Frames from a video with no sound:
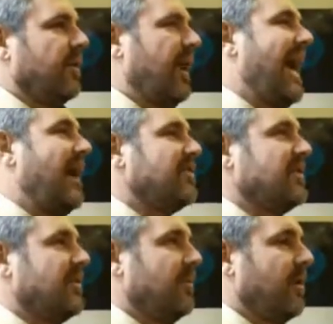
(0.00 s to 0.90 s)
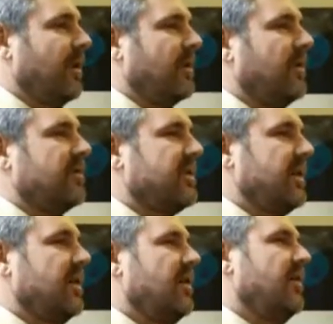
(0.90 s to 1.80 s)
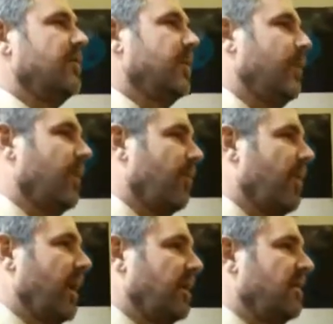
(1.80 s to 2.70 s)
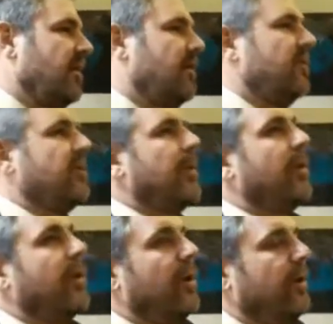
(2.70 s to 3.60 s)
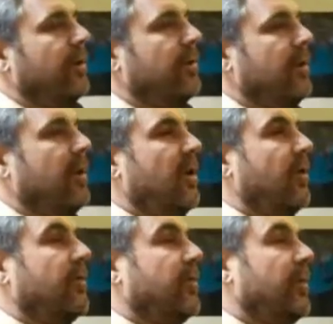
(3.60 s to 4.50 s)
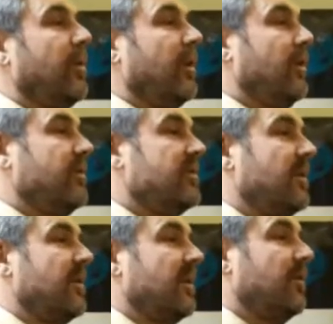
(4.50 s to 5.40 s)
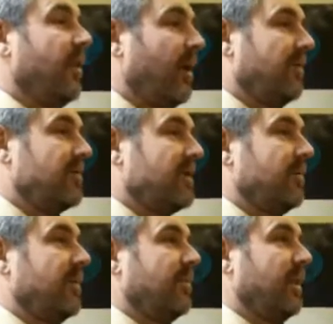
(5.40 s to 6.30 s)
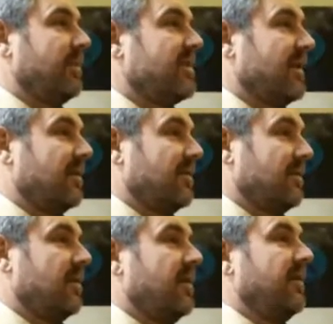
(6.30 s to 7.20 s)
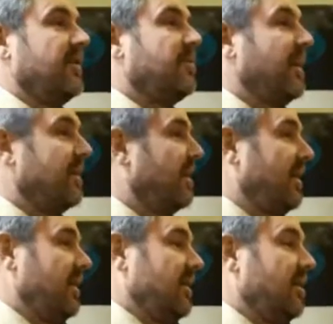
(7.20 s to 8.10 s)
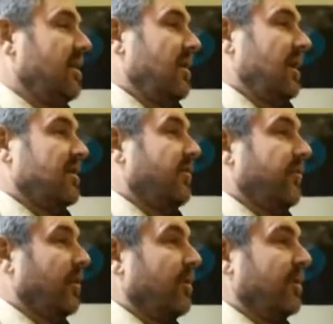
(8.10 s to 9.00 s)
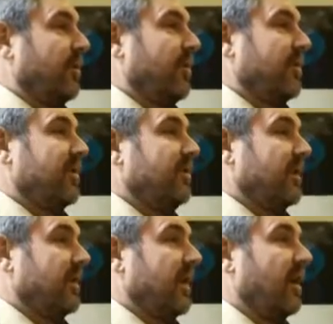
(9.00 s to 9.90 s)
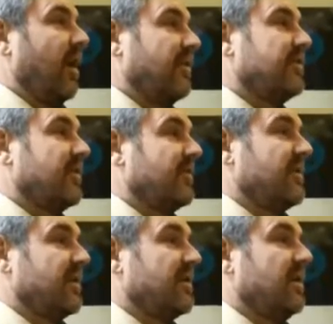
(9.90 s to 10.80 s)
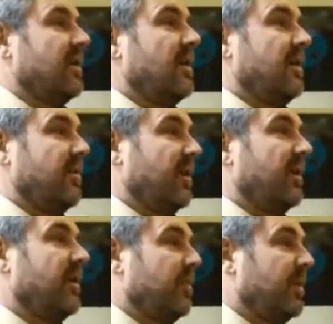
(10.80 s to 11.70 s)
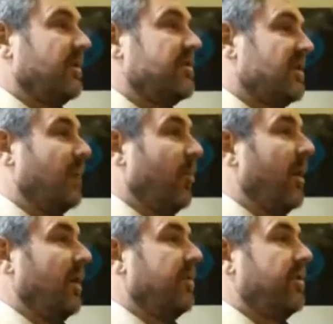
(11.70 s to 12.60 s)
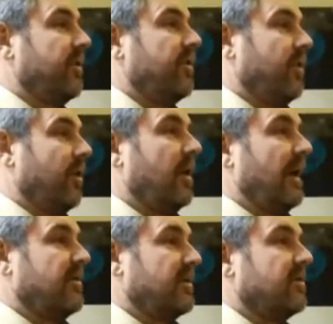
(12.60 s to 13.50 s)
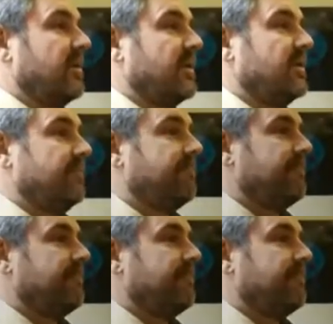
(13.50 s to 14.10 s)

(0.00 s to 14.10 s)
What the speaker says: the houses in the market, they'll say, do we want to rent? Do we want to own, or do we want to own something in partnership with the public sector that's maintained as affordable in perpetuity, that also gives us the ability to build some wealth through our housing choice?